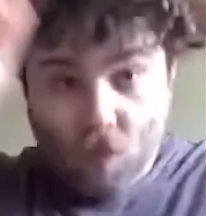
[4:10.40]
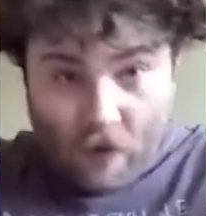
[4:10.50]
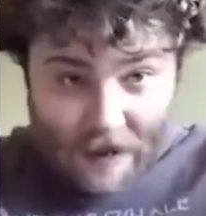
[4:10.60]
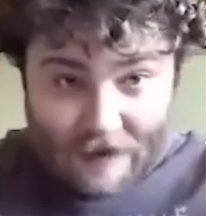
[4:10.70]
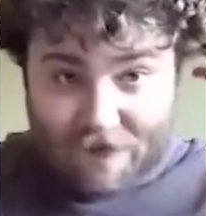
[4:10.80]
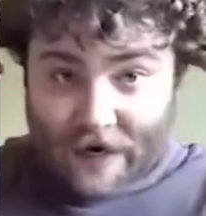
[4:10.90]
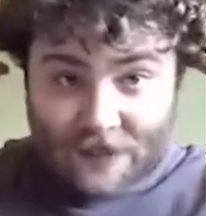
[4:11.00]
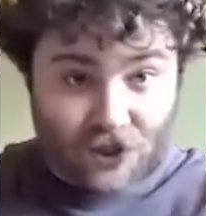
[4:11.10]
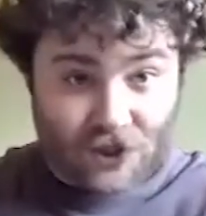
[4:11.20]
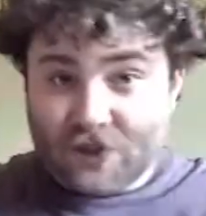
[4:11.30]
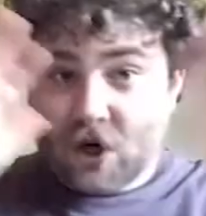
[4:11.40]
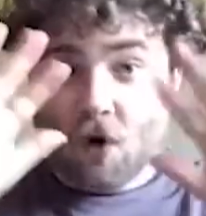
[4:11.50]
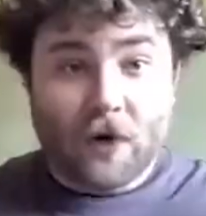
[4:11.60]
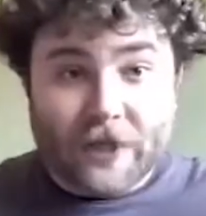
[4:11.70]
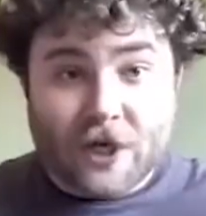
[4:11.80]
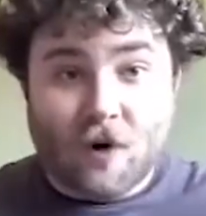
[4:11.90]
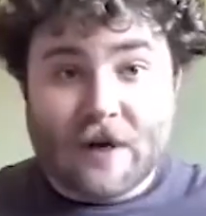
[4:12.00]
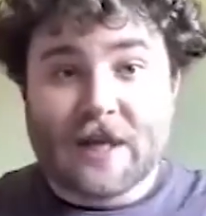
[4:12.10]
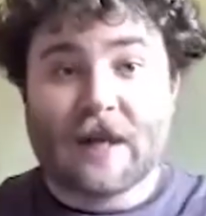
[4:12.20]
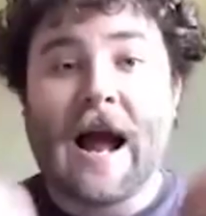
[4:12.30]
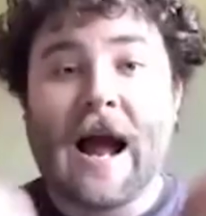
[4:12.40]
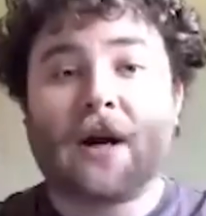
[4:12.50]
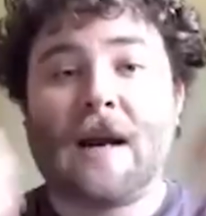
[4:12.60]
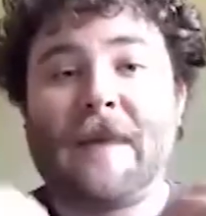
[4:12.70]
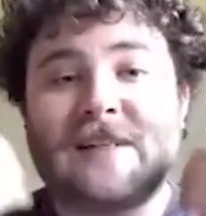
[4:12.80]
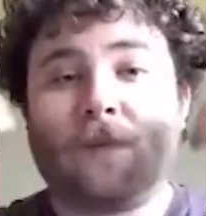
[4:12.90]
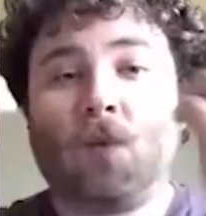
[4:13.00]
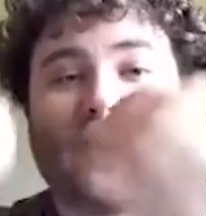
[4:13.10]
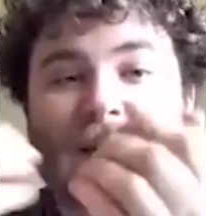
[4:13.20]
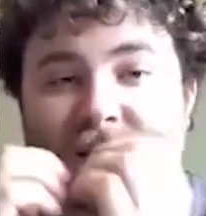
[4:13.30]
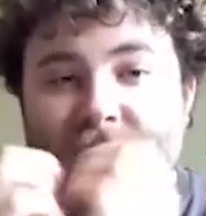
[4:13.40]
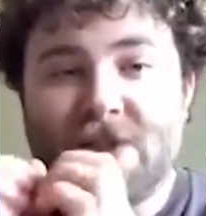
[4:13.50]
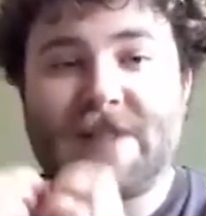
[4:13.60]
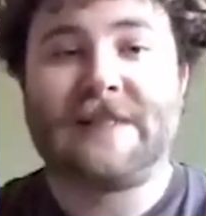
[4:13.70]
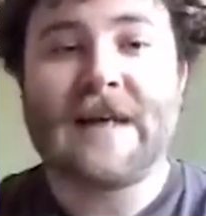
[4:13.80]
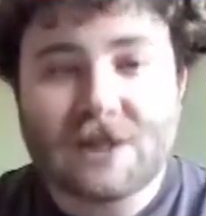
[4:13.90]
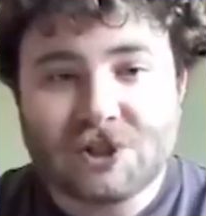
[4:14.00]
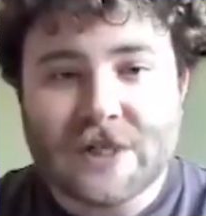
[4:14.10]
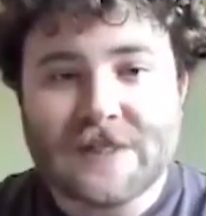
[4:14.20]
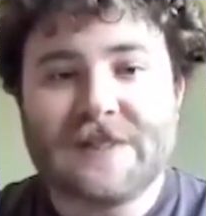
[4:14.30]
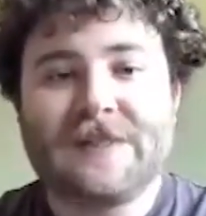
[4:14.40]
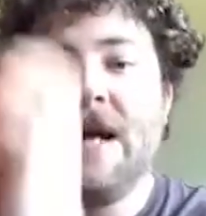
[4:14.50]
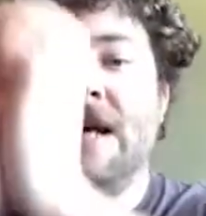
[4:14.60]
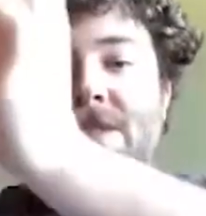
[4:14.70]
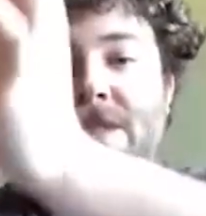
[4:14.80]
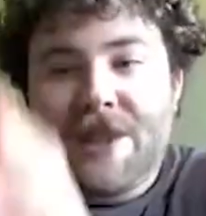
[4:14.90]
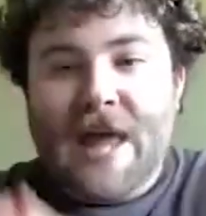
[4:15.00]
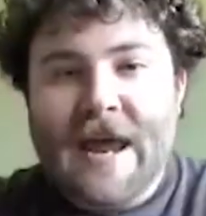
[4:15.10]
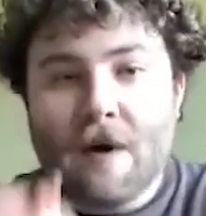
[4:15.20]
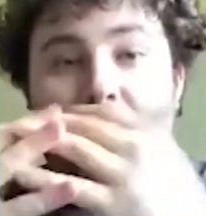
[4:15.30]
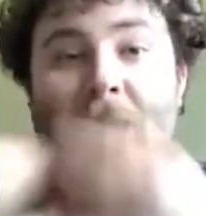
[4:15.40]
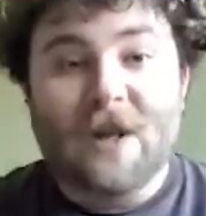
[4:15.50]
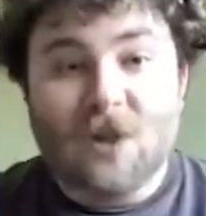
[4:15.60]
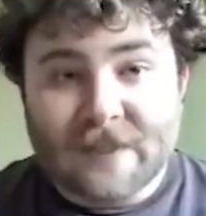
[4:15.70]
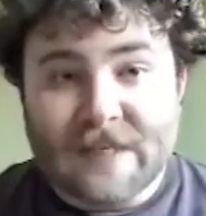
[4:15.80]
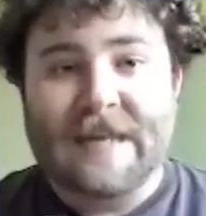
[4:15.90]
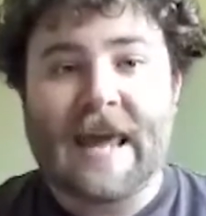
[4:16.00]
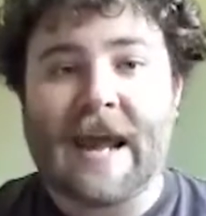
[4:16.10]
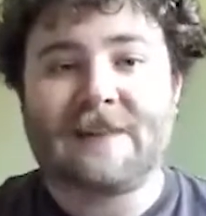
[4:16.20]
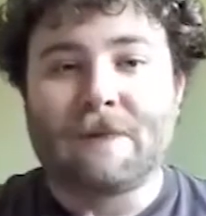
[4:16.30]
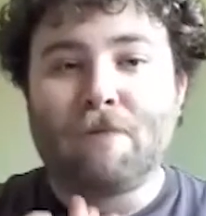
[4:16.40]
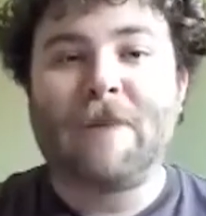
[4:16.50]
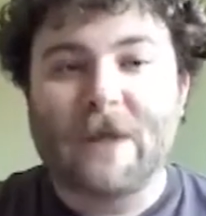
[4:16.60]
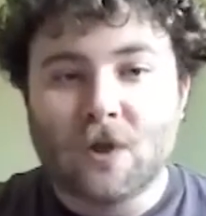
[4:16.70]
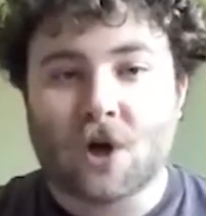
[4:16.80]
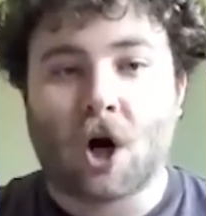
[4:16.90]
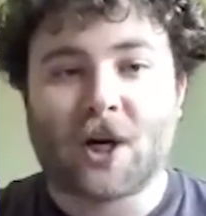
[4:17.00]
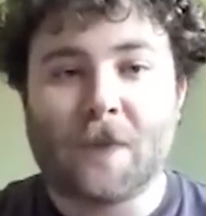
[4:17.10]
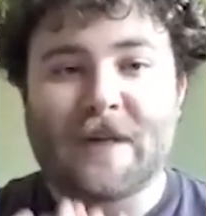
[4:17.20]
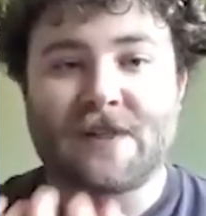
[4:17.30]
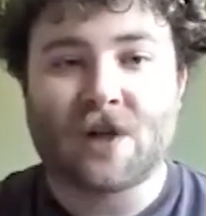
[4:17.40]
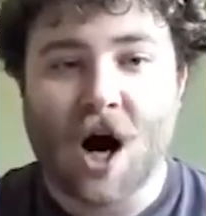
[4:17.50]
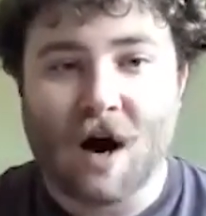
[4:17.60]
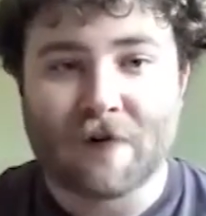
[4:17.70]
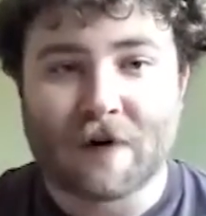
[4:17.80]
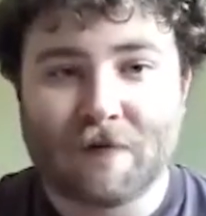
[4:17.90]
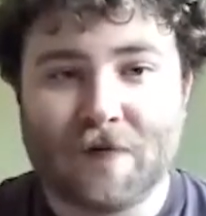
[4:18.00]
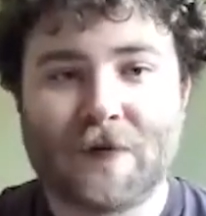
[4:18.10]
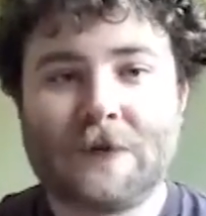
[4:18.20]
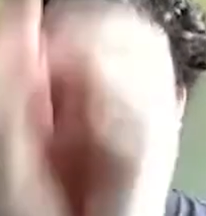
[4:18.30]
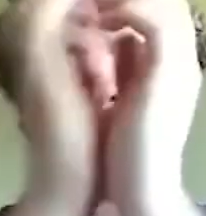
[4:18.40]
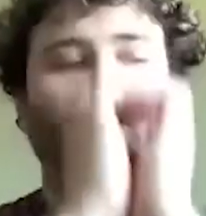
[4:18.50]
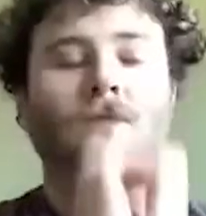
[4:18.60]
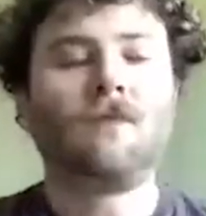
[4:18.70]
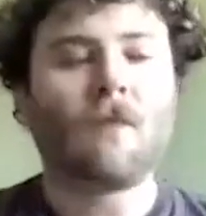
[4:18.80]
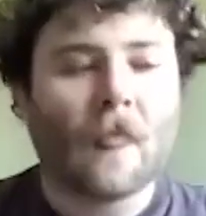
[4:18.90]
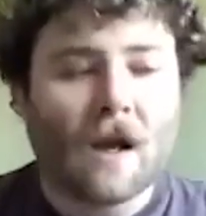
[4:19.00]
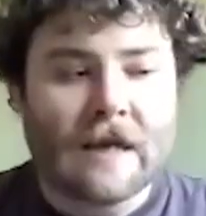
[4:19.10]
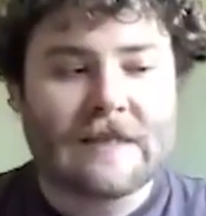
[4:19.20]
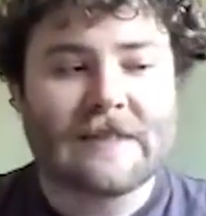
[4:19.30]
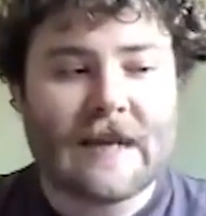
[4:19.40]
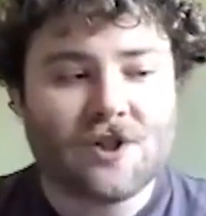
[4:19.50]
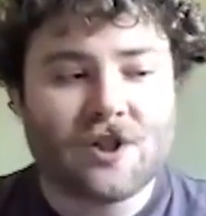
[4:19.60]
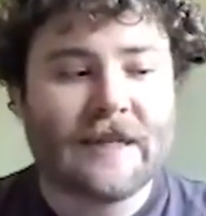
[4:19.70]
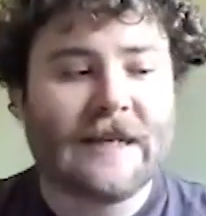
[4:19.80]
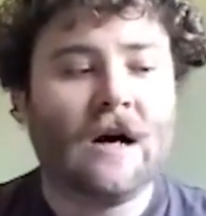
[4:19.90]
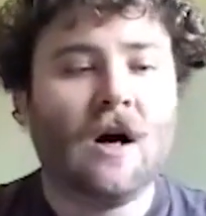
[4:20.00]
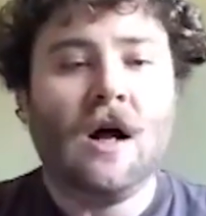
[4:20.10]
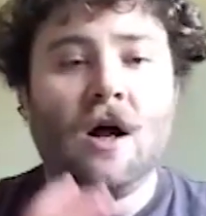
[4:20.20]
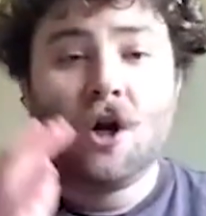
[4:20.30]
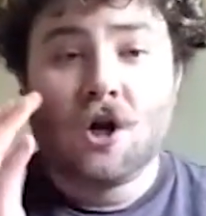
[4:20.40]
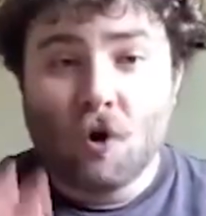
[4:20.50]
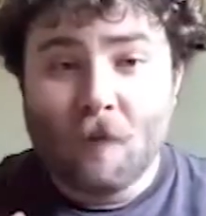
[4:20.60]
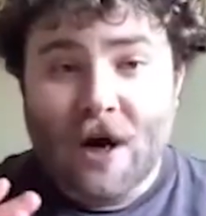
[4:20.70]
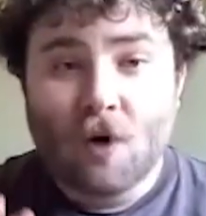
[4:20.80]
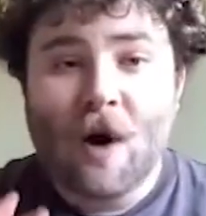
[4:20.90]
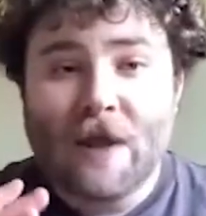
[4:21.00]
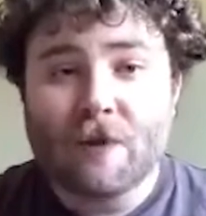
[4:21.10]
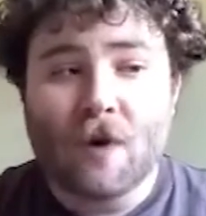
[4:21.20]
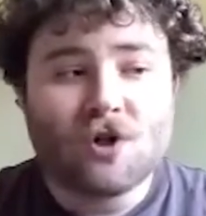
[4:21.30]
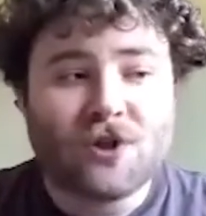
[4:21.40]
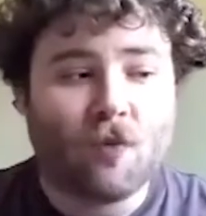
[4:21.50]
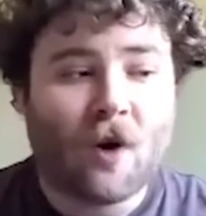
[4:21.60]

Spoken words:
if I just don't really know anything, how can I make some reasonable deductions to then build a case and build arguments off of? Essentially, no matter what the motion,